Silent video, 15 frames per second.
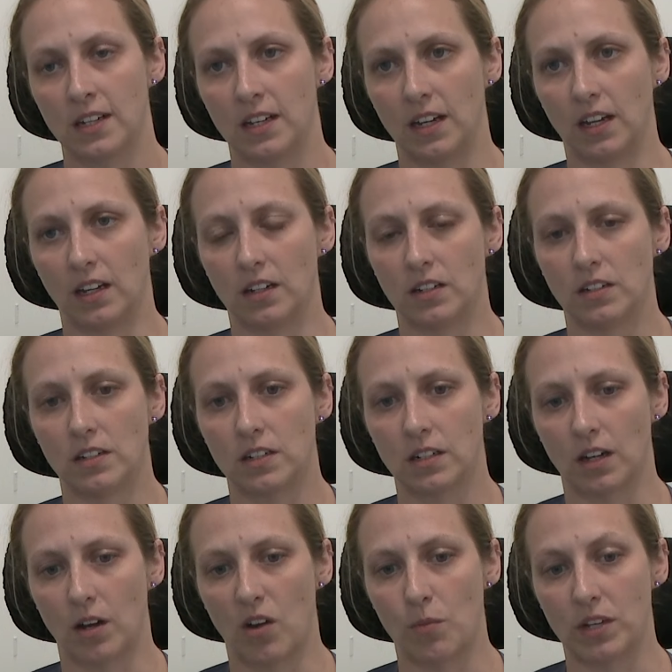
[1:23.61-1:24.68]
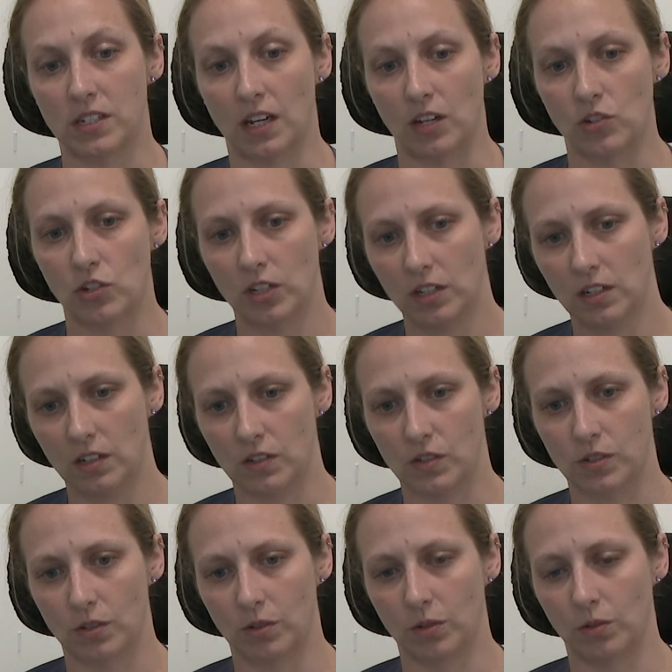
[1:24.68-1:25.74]
and attention. And
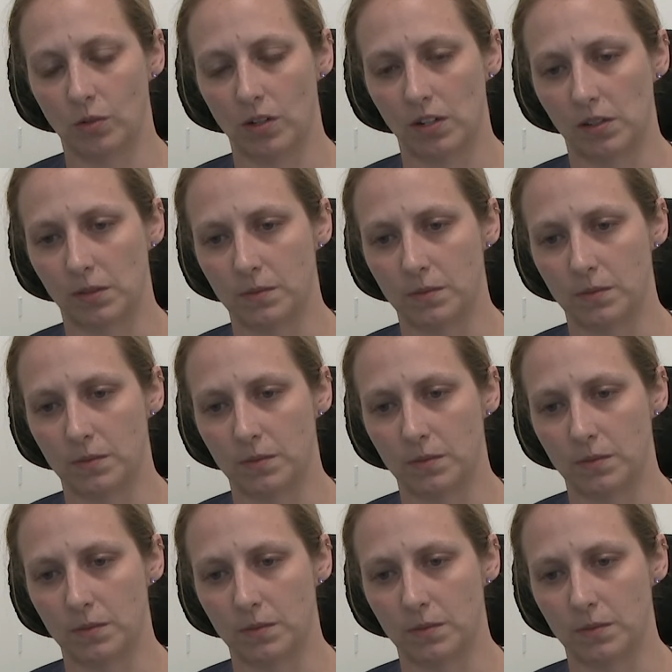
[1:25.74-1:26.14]
so